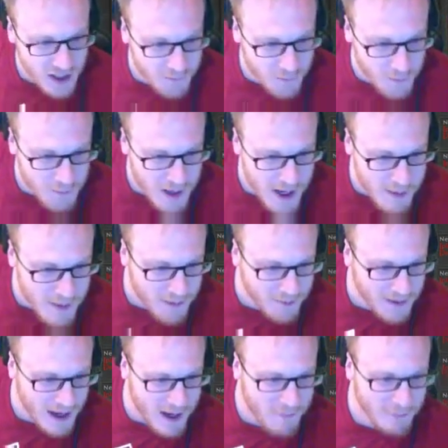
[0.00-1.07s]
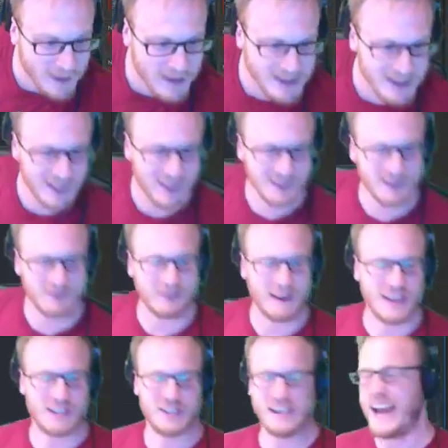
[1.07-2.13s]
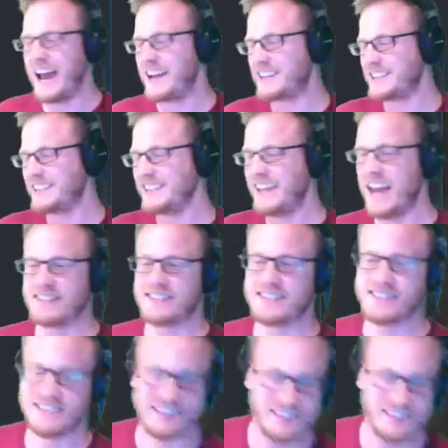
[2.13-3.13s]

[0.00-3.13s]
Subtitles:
from EMF Camp is still on your flashy hat. Yes!